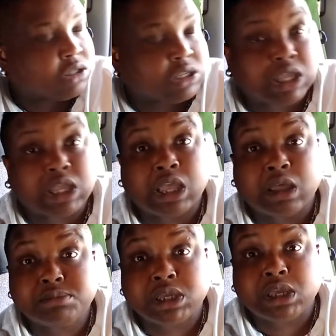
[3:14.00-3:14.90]
The
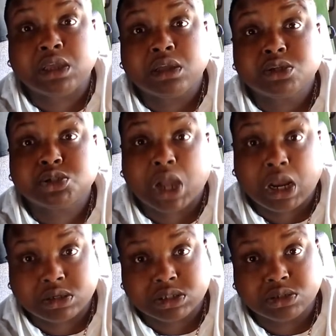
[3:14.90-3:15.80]
empty
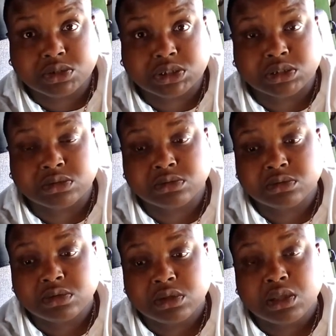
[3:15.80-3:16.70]
trailer solution
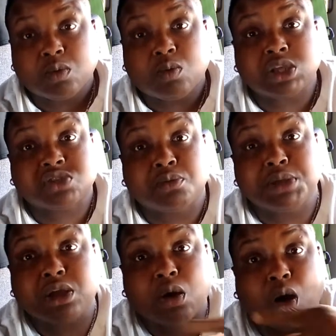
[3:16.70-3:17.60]
was for
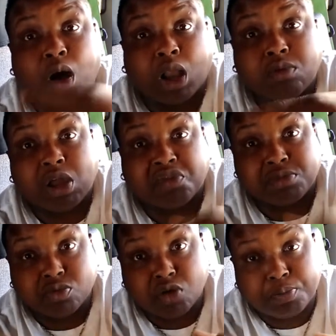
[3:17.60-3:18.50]
me to go all the way
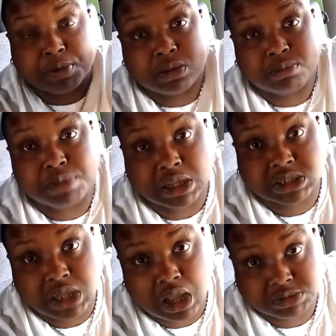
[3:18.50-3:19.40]
from Europa back
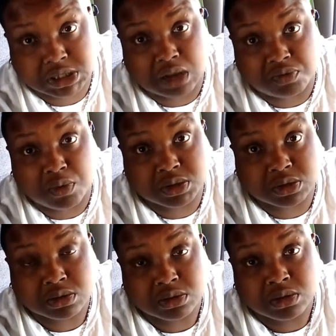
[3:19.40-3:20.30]
to Compton, California,